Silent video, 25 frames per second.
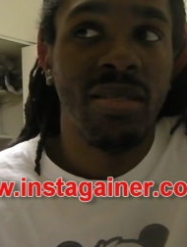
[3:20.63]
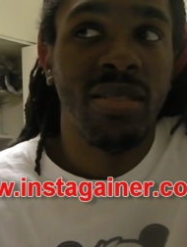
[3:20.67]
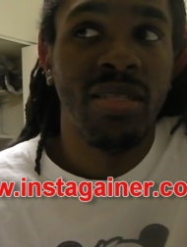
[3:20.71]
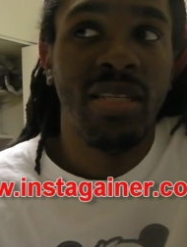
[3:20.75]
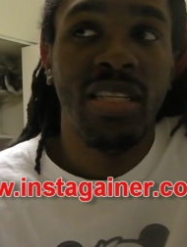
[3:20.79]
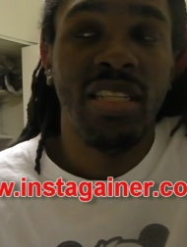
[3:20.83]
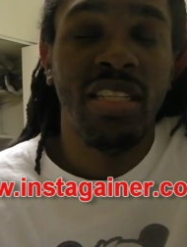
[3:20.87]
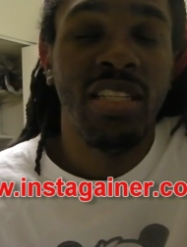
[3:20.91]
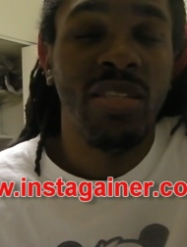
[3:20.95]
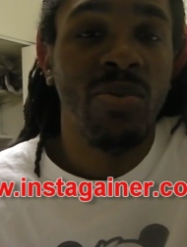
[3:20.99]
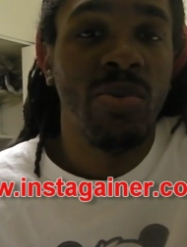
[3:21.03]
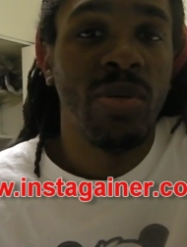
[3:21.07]

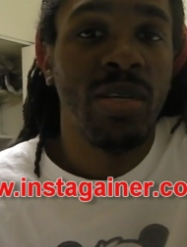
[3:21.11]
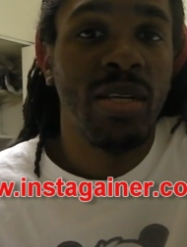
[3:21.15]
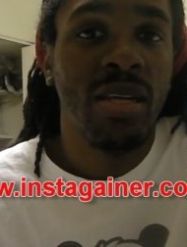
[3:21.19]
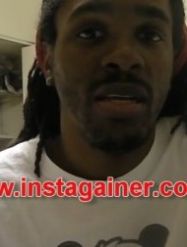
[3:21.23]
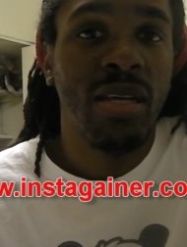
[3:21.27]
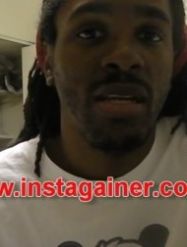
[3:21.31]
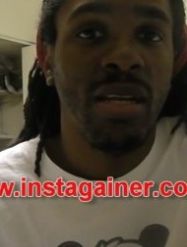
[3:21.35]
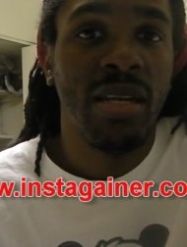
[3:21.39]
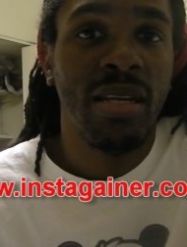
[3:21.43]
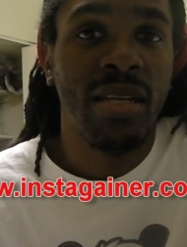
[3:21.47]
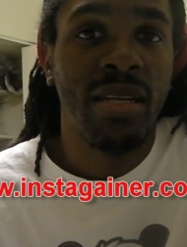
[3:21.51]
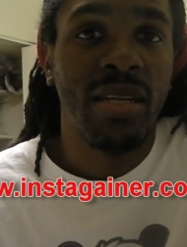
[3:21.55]
Jeezy will
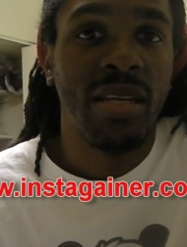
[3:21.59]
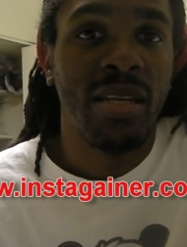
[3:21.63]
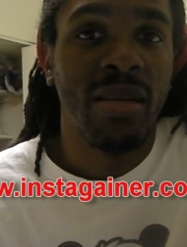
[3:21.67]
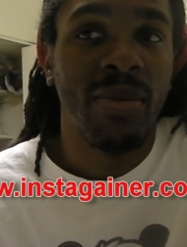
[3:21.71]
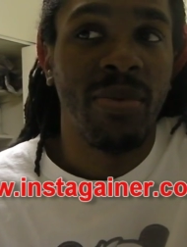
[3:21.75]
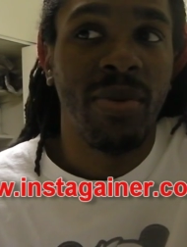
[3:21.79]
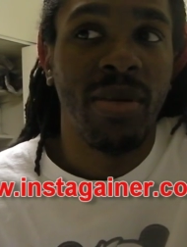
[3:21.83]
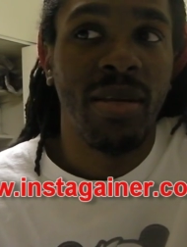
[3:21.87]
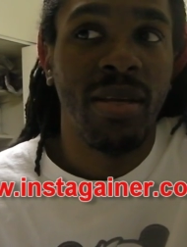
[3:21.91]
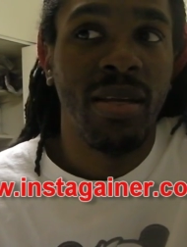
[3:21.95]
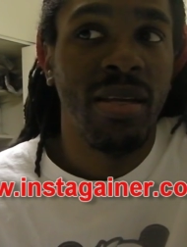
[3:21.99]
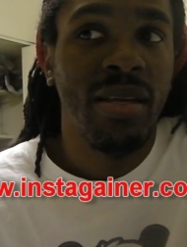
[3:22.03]
kill that
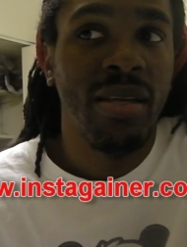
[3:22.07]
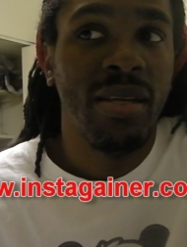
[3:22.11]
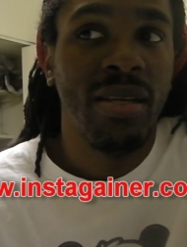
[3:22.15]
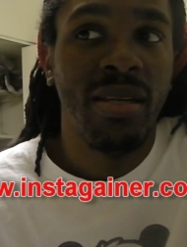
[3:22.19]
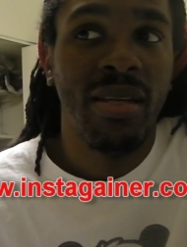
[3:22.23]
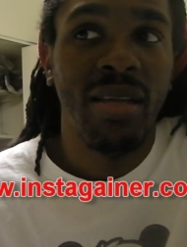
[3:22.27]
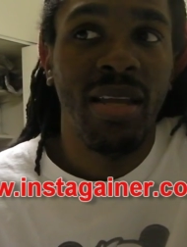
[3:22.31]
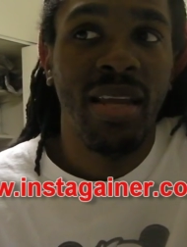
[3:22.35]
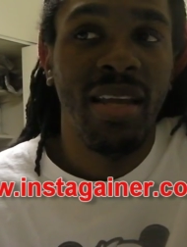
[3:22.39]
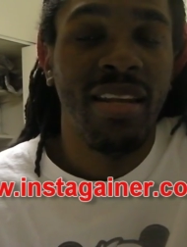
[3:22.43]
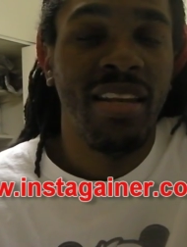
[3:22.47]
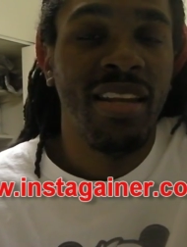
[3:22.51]
nigga, man.
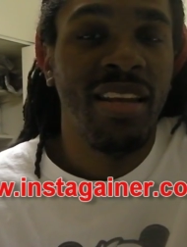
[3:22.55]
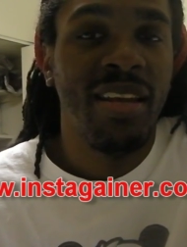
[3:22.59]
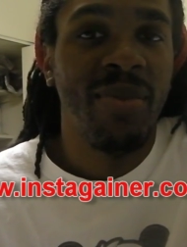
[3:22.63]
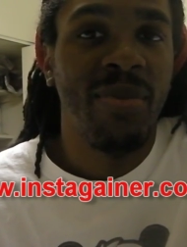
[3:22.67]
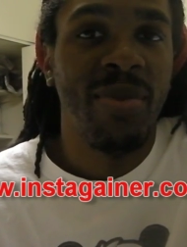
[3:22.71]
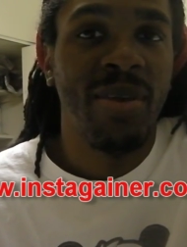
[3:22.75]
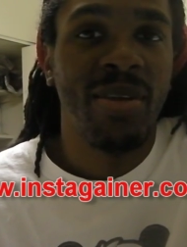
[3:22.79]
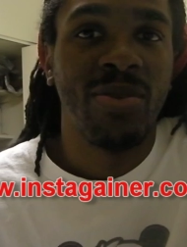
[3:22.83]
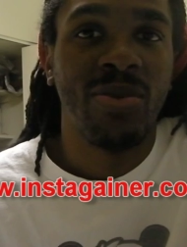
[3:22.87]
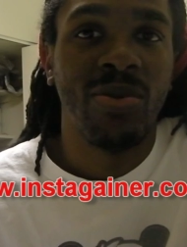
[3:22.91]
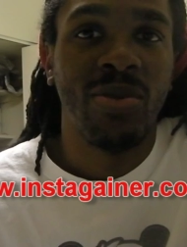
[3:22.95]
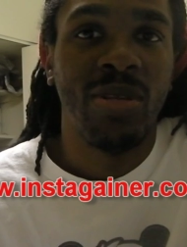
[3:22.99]
Ain't, ain't
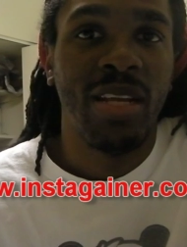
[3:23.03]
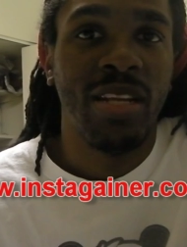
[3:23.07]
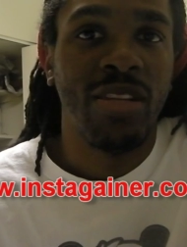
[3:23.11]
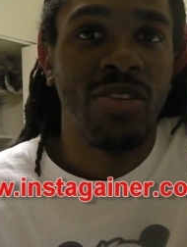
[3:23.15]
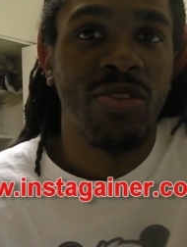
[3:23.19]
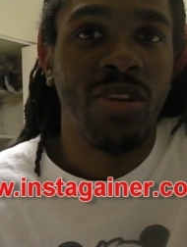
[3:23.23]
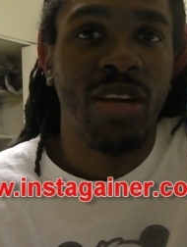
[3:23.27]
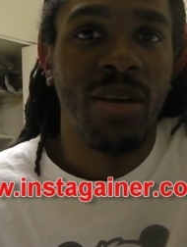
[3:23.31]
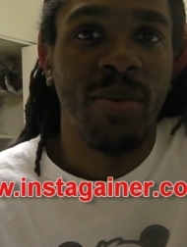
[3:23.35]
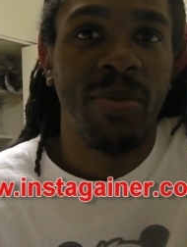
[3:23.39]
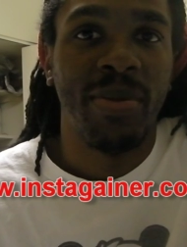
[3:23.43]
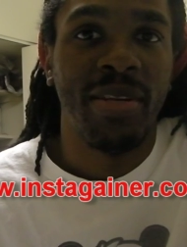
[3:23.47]
nothing mess with
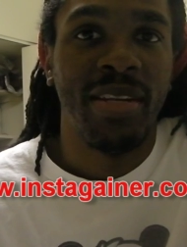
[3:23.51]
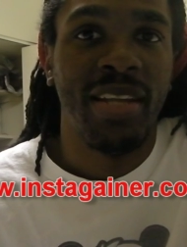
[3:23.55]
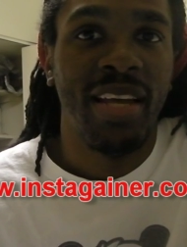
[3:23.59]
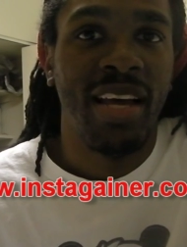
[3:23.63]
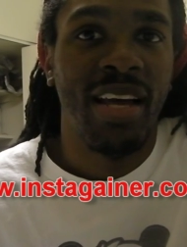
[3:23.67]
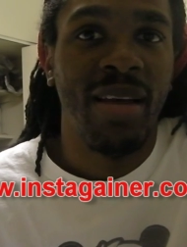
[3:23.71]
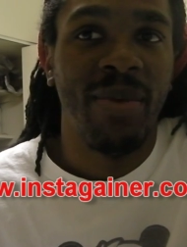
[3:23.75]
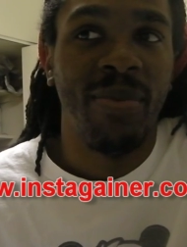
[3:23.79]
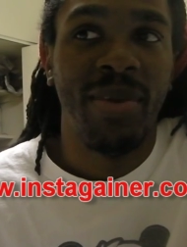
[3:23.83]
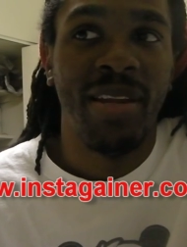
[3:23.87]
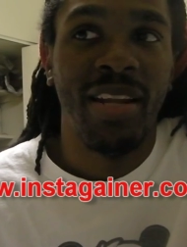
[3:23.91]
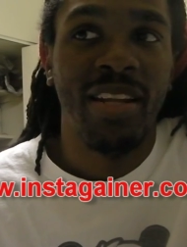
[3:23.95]
that Trap or
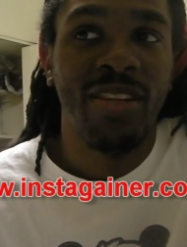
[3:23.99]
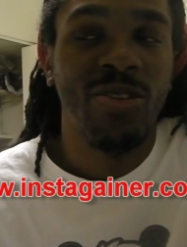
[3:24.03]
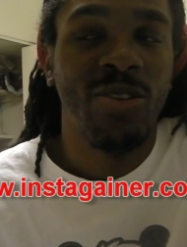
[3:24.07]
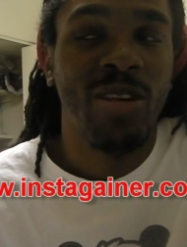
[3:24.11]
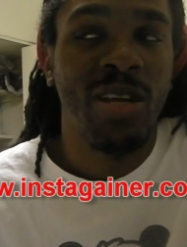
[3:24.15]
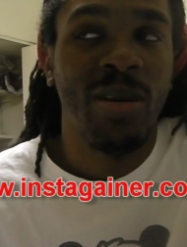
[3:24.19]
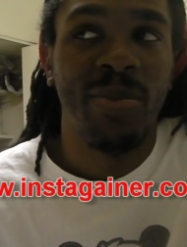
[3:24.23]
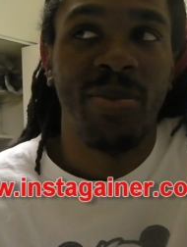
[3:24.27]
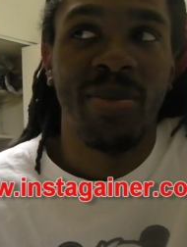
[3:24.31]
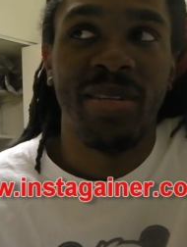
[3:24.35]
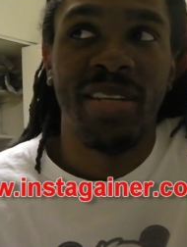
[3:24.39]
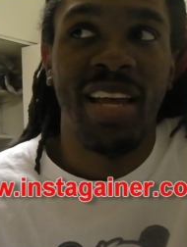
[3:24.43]
Die, man. That
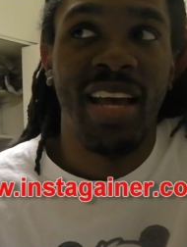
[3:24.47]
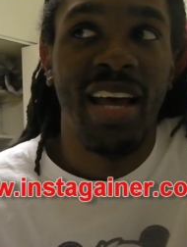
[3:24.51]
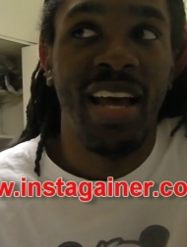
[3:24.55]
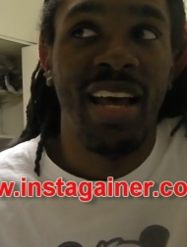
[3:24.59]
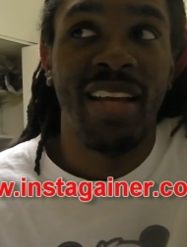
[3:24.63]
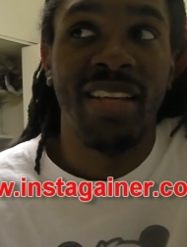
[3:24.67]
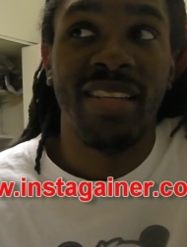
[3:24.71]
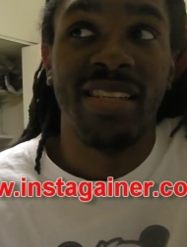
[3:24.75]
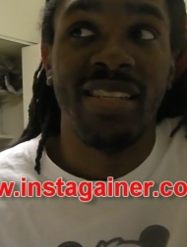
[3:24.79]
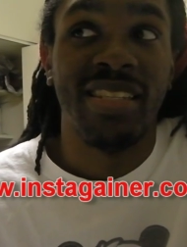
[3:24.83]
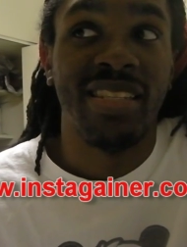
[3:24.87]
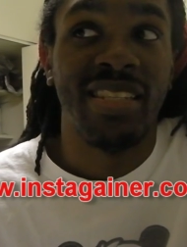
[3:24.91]
Trap or
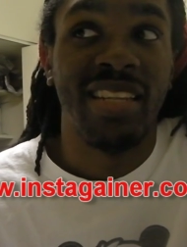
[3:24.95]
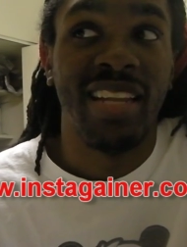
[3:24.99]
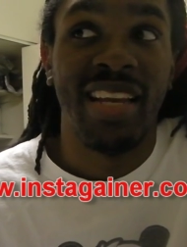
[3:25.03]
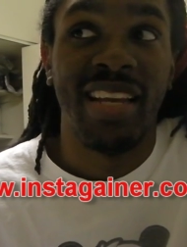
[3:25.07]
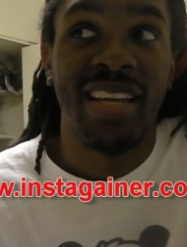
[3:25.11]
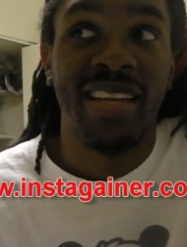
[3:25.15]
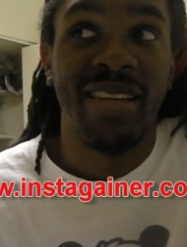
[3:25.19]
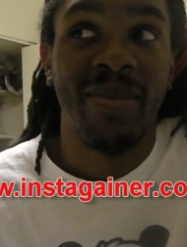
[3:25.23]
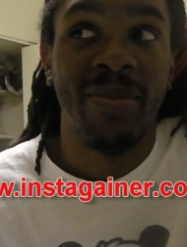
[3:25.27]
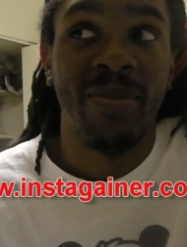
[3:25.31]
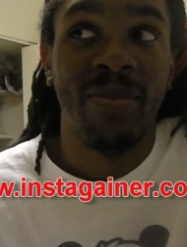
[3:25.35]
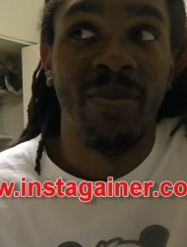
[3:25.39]
Die is just
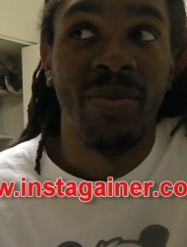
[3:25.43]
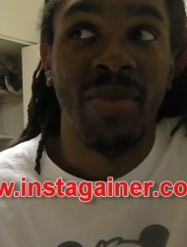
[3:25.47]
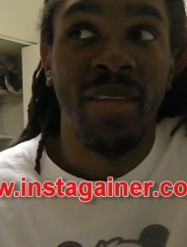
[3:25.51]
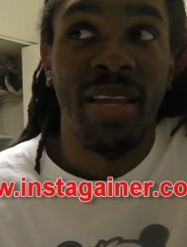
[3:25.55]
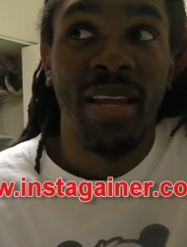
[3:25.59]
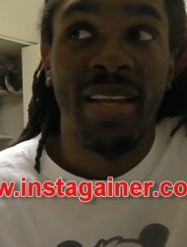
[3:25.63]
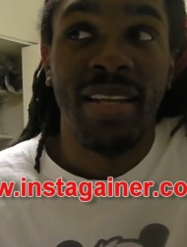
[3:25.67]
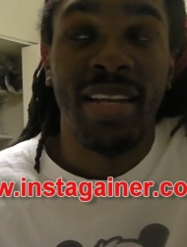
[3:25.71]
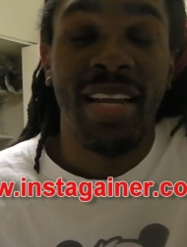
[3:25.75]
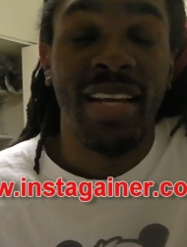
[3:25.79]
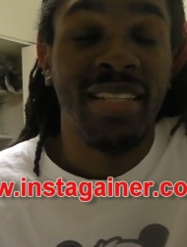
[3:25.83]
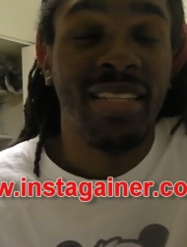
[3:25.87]
like,
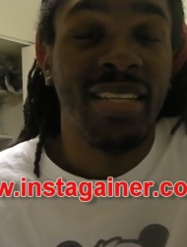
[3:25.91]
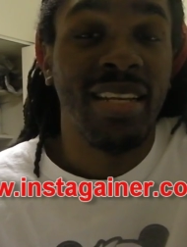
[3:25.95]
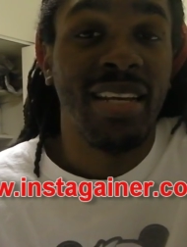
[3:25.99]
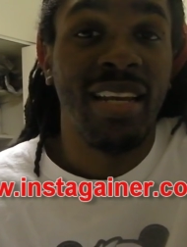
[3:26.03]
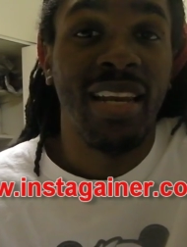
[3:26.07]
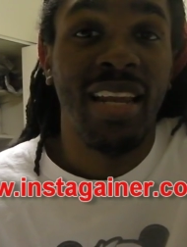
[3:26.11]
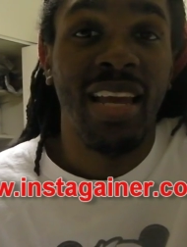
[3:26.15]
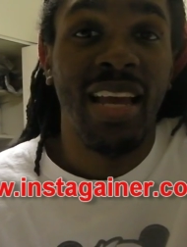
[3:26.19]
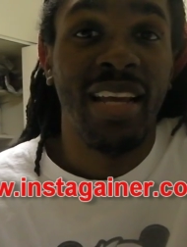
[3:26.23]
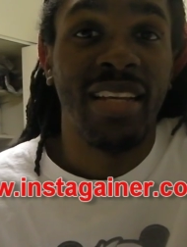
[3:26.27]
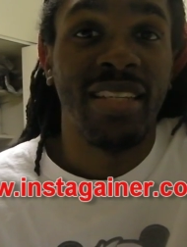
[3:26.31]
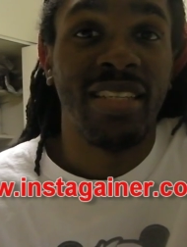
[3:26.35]
that's a
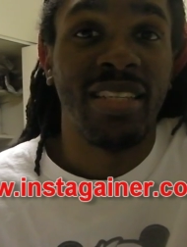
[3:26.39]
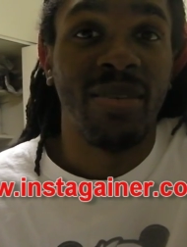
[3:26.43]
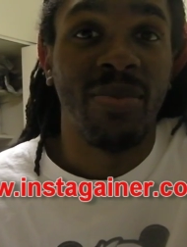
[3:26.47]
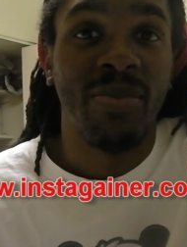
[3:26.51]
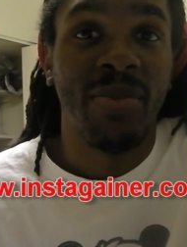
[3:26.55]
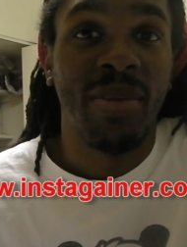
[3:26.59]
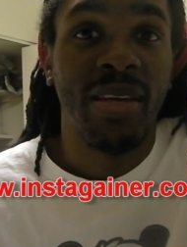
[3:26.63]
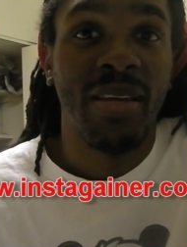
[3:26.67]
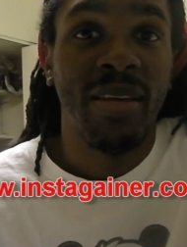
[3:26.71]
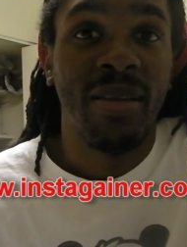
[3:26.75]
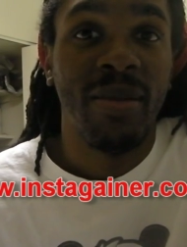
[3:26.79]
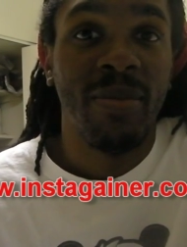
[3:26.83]

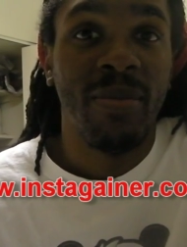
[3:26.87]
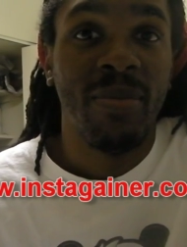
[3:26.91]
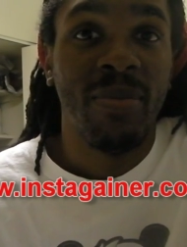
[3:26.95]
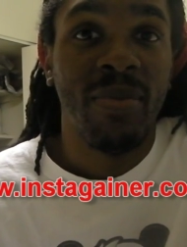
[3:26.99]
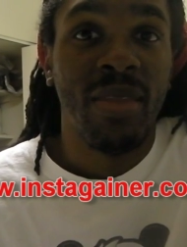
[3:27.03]
classic, man.